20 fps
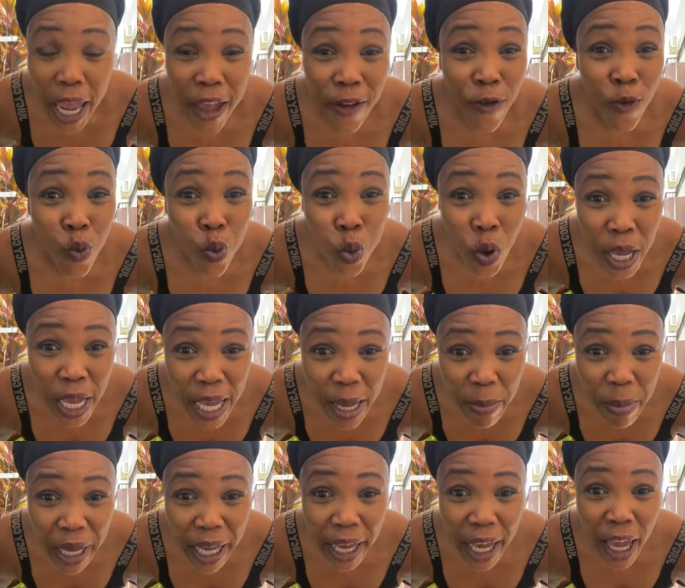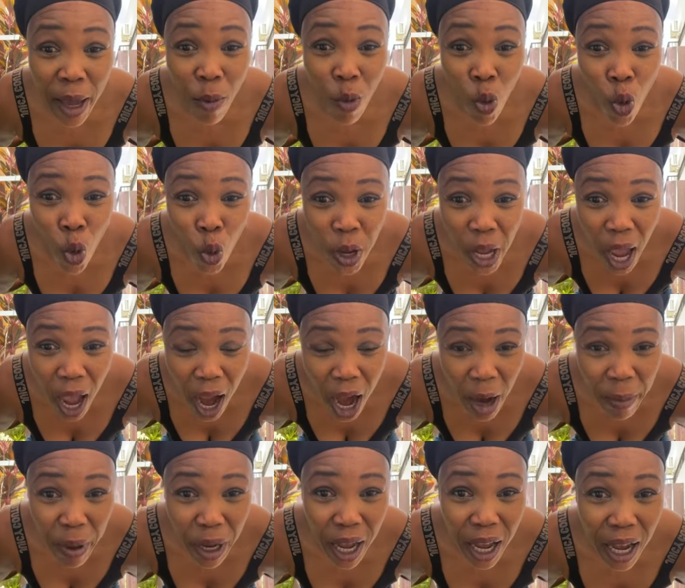If we became who we
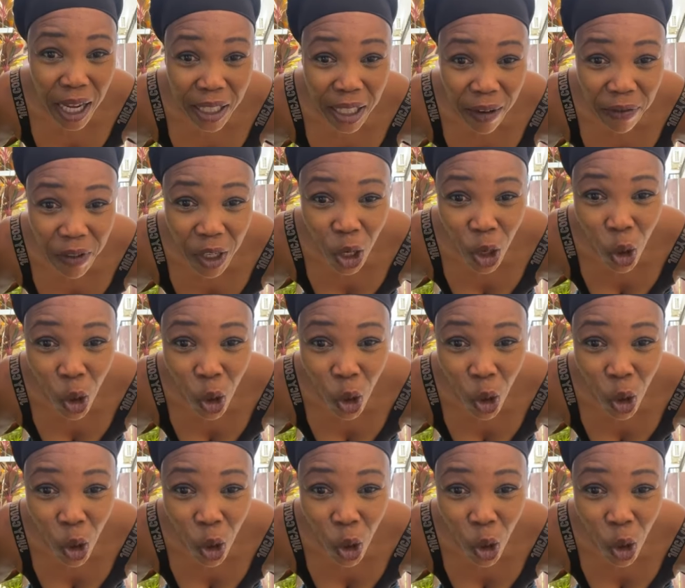are because of